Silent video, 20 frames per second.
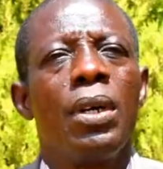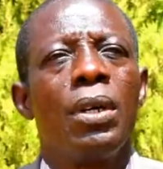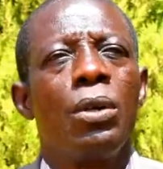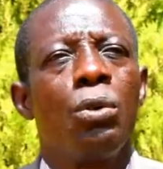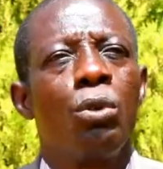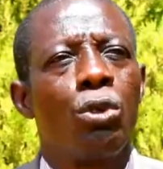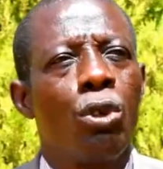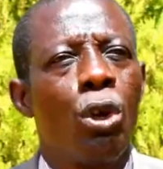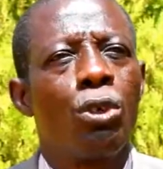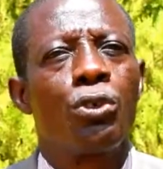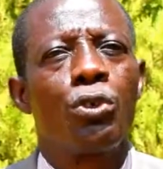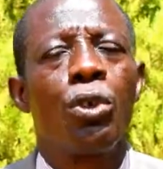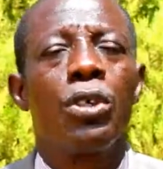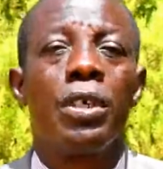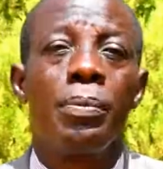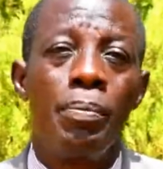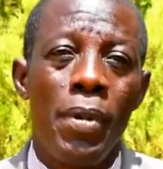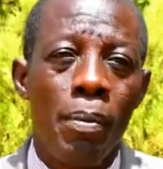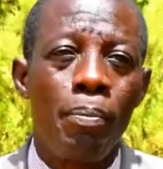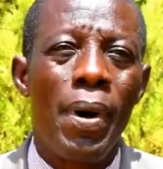would also
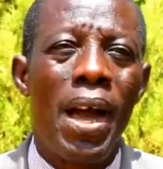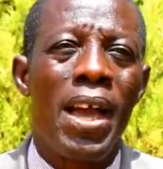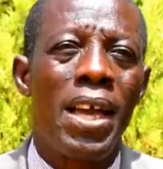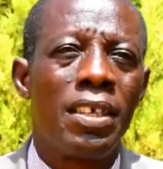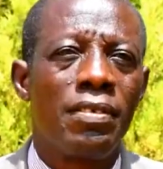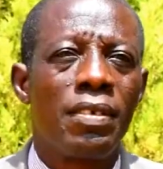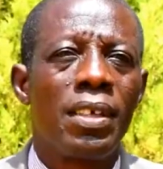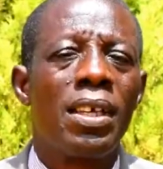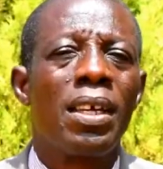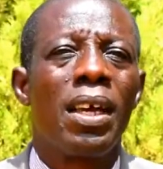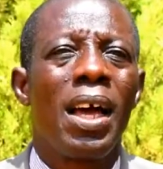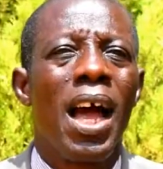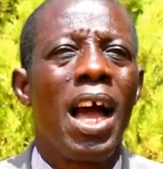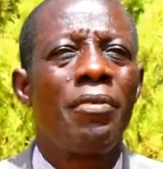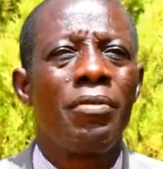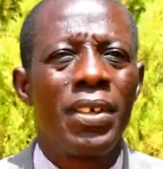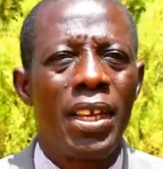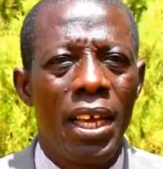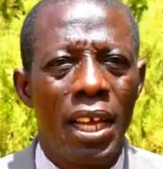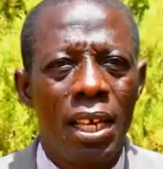remember us
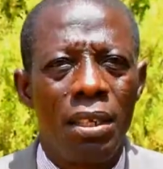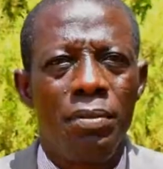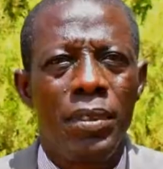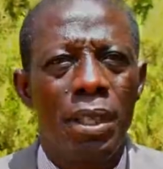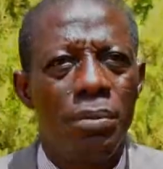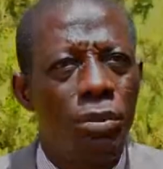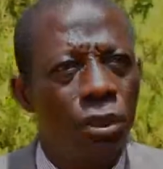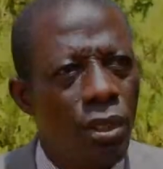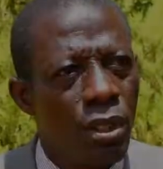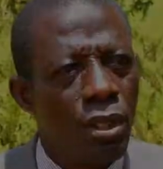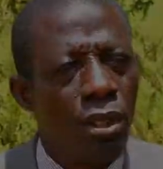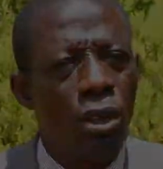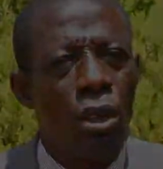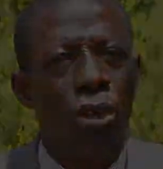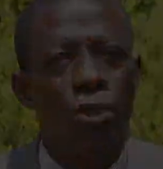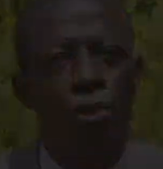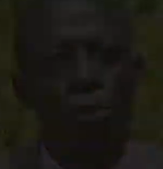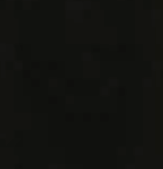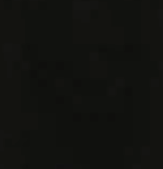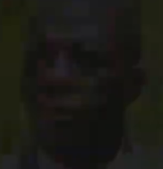having helped them
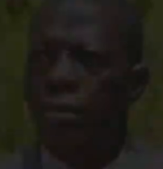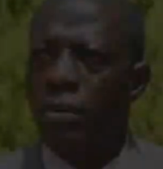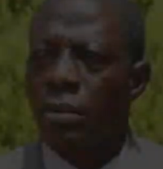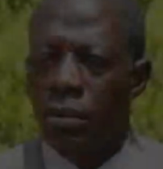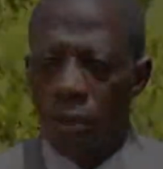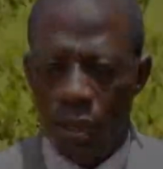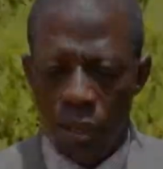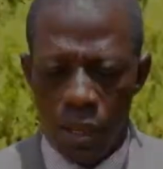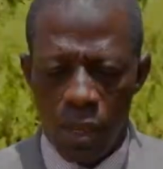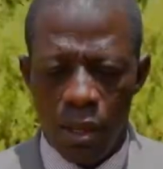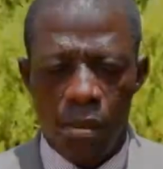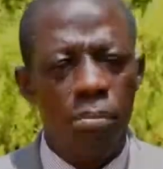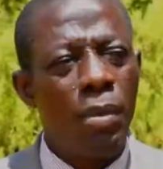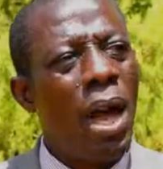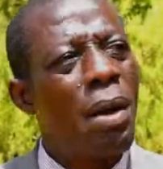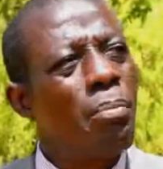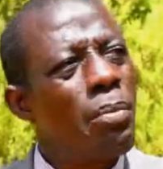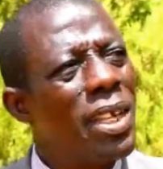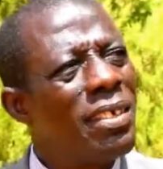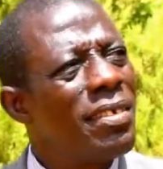also.
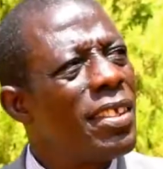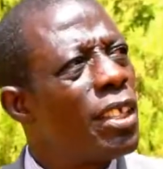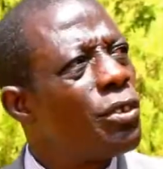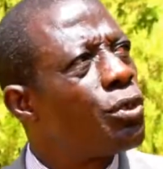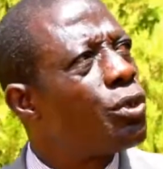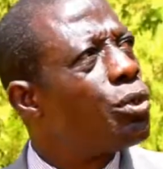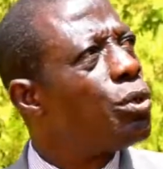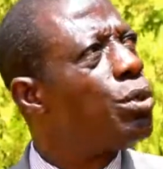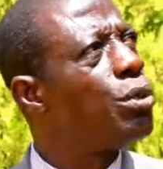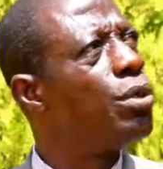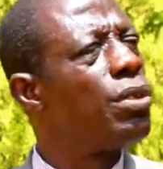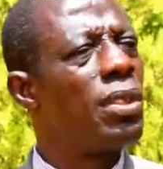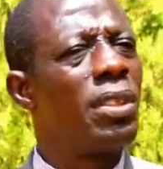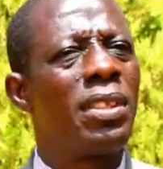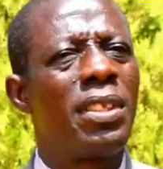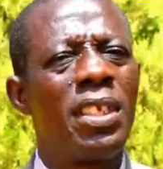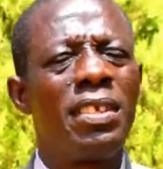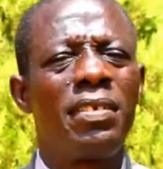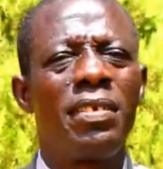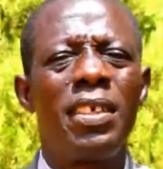My message to
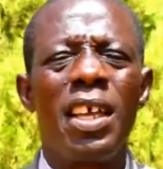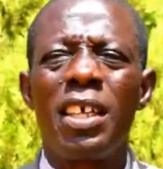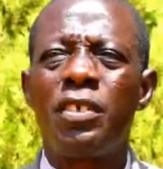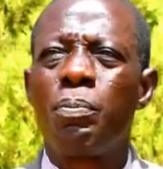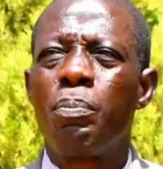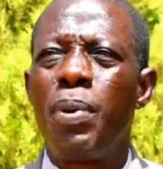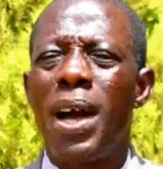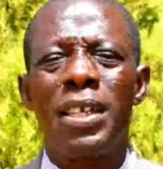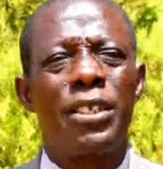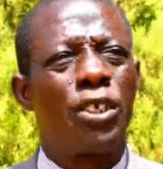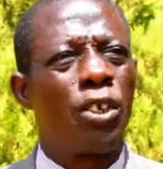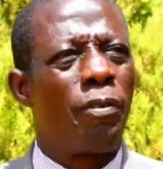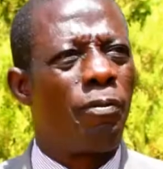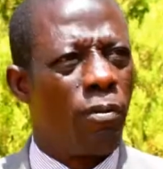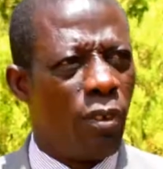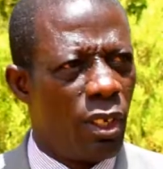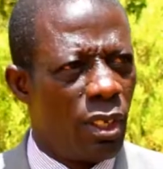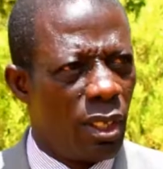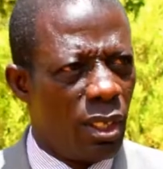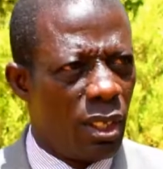this year's batch of
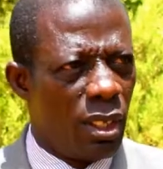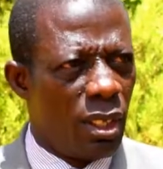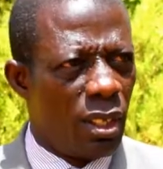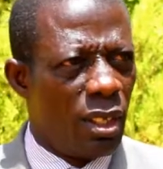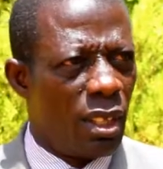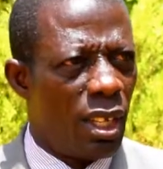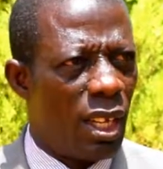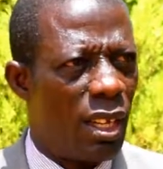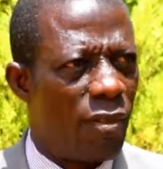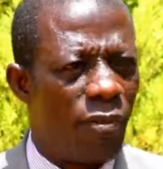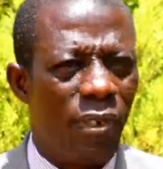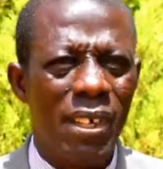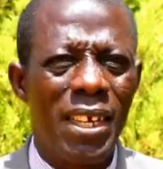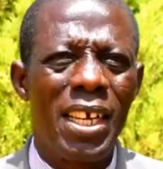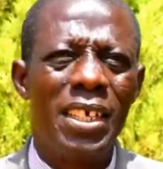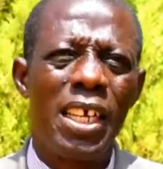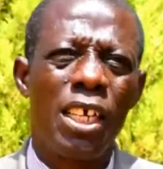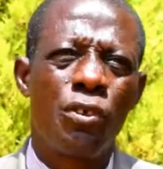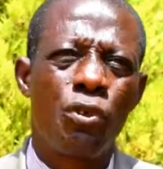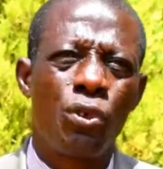
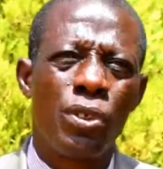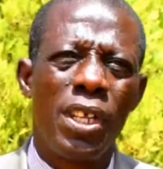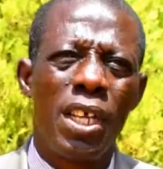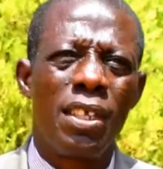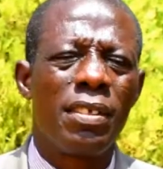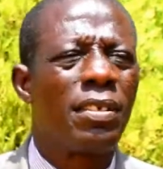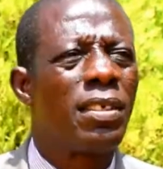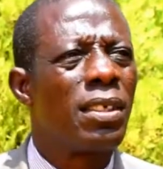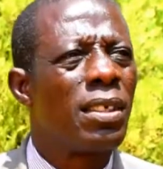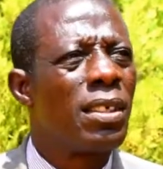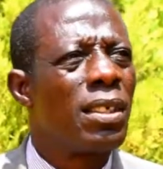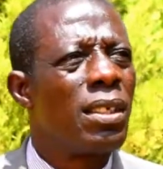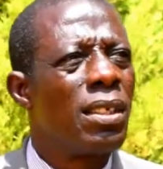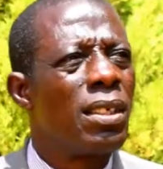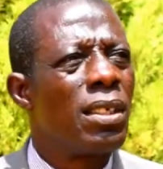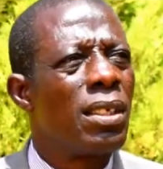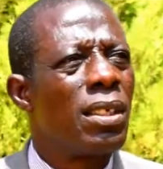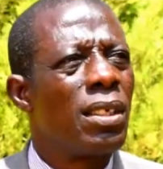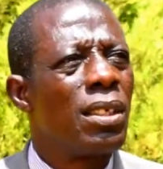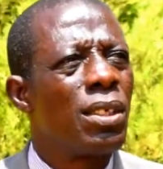final year students
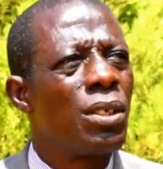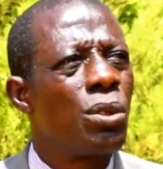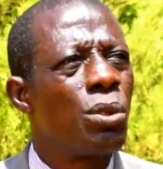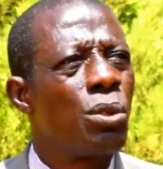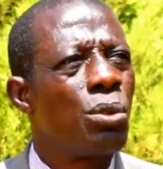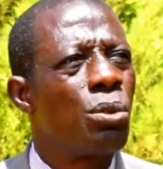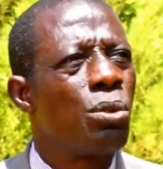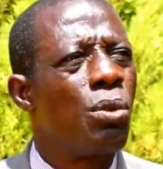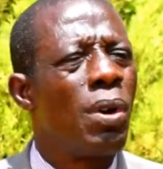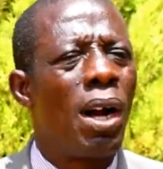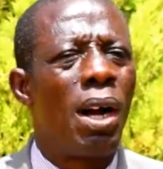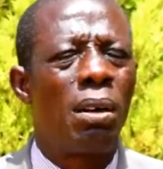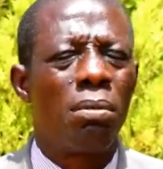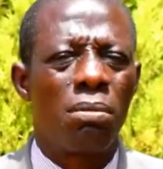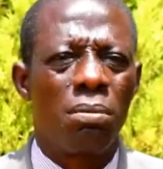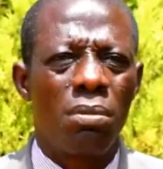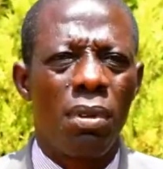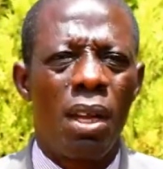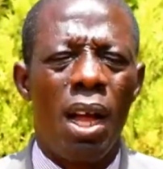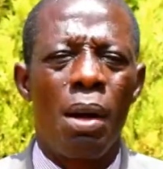who are
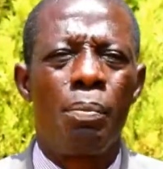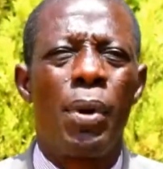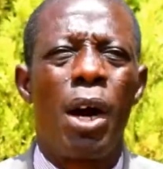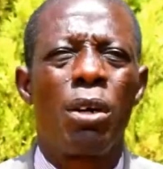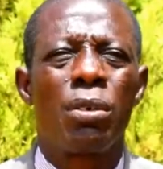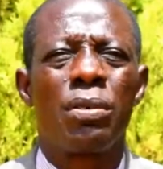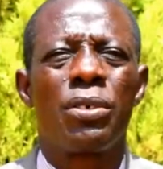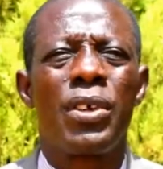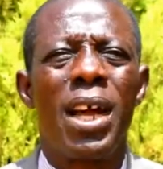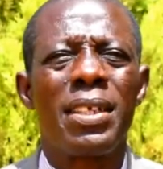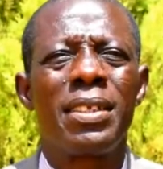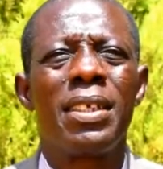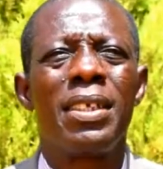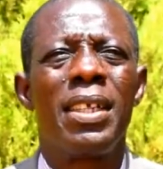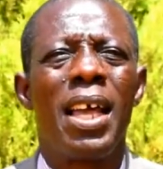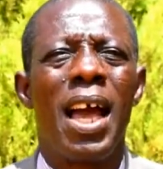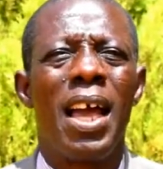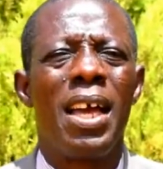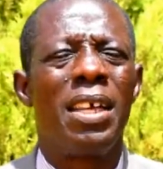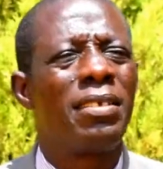about writing
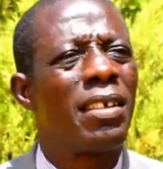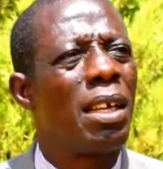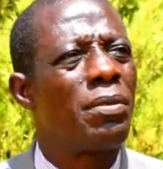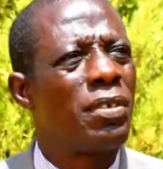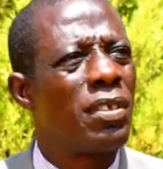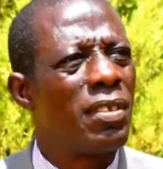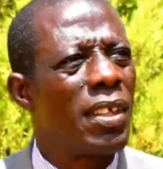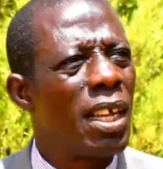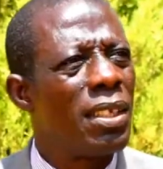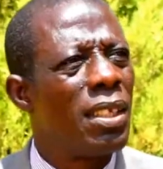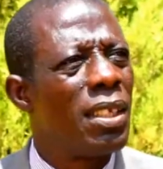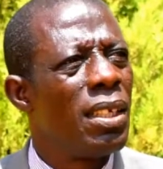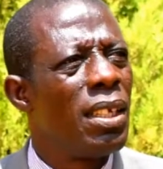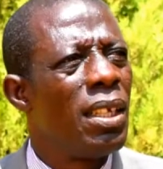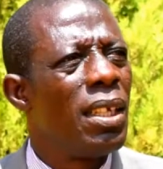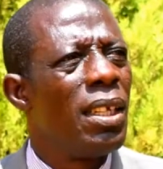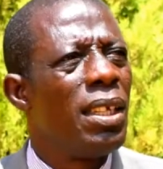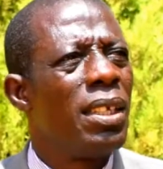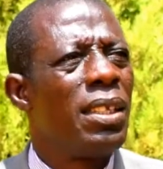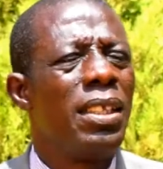their exams is that
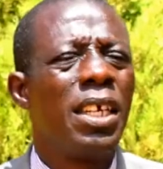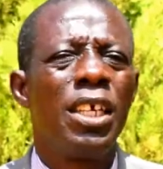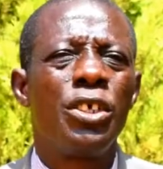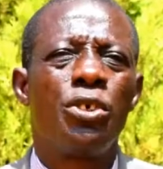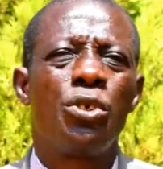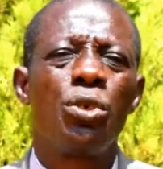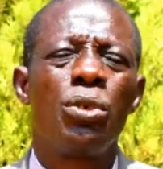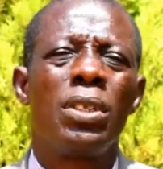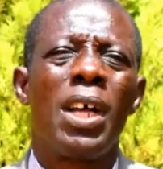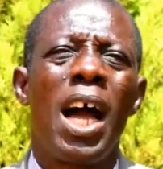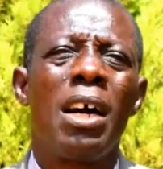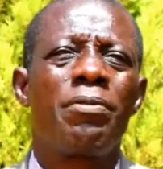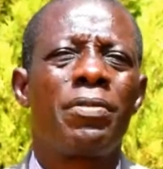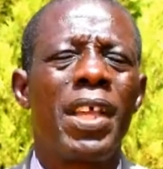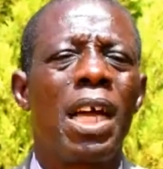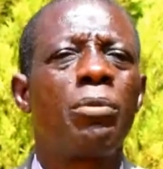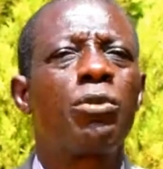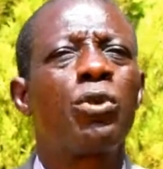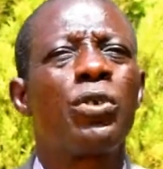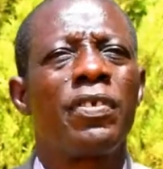they should have
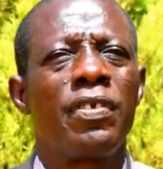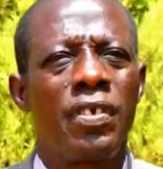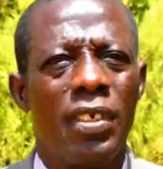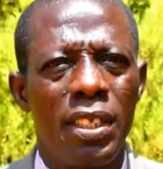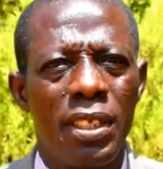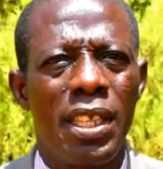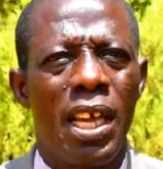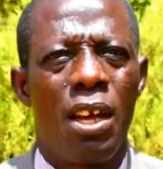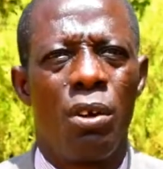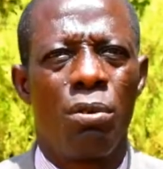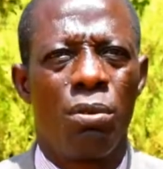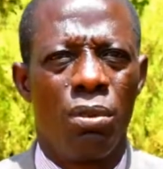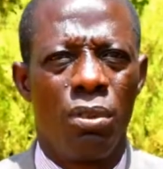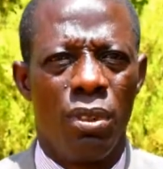time to sit down.